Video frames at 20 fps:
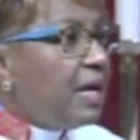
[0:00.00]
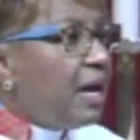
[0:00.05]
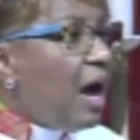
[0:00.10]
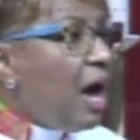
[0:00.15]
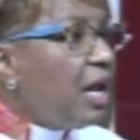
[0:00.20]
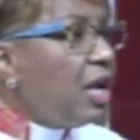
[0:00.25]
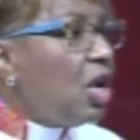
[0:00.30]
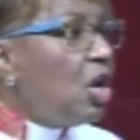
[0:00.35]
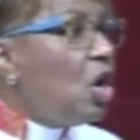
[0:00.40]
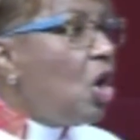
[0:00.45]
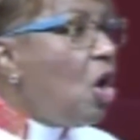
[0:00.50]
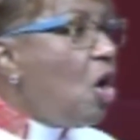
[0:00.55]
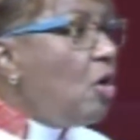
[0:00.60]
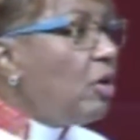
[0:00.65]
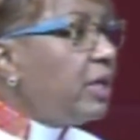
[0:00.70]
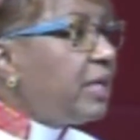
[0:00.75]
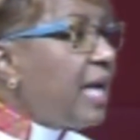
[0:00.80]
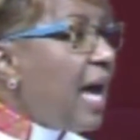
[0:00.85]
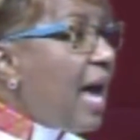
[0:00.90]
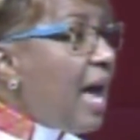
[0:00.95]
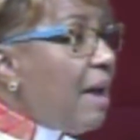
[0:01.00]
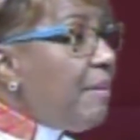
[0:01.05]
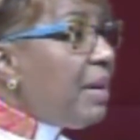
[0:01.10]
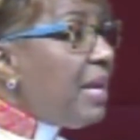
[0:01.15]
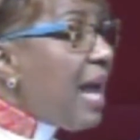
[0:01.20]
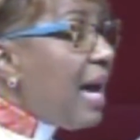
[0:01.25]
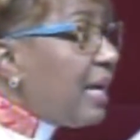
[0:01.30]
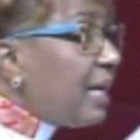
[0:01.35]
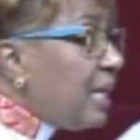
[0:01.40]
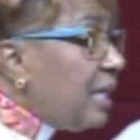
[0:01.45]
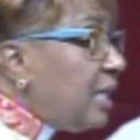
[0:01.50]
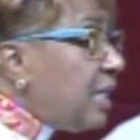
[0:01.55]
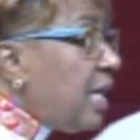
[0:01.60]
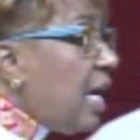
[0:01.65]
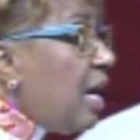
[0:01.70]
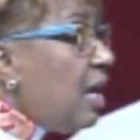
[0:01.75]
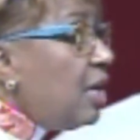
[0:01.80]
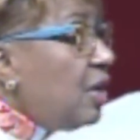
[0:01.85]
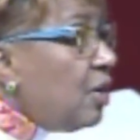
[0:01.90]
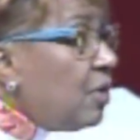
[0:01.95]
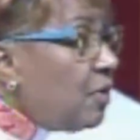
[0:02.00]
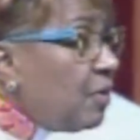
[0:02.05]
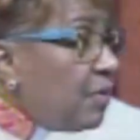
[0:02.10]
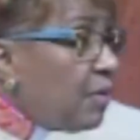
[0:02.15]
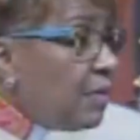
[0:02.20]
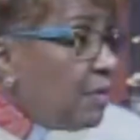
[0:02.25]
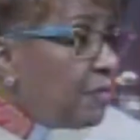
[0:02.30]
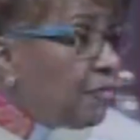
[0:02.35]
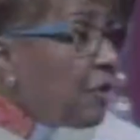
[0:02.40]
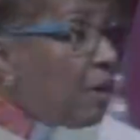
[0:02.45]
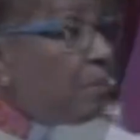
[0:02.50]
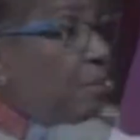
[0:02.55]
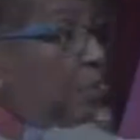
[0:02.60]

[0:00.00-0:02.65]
God a long time, and I can tell you from